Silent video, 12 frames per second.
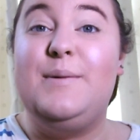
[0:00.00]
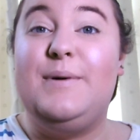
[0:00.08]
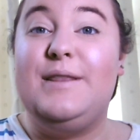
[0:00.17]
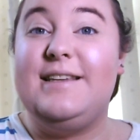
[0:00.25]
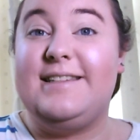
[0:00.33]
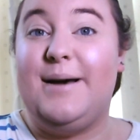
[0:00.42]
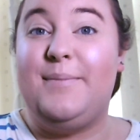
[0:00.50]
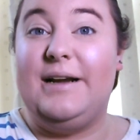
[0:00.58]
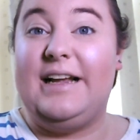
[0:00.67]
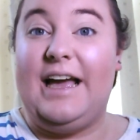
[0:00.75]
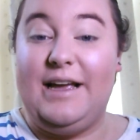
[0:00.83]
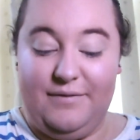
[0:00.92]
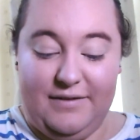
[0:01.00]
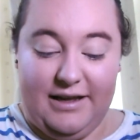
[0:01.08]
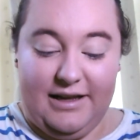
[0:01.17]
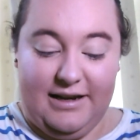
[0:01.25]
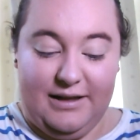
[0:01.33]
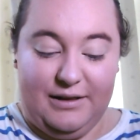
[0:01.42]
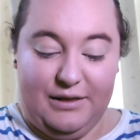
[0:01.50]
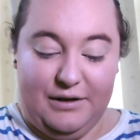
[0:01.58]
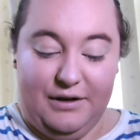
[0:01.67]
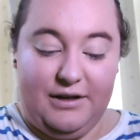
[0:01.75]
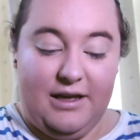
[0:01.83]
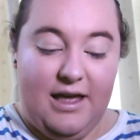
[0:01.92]
opened this up and gave it a little
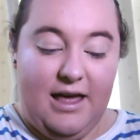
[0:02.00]
look,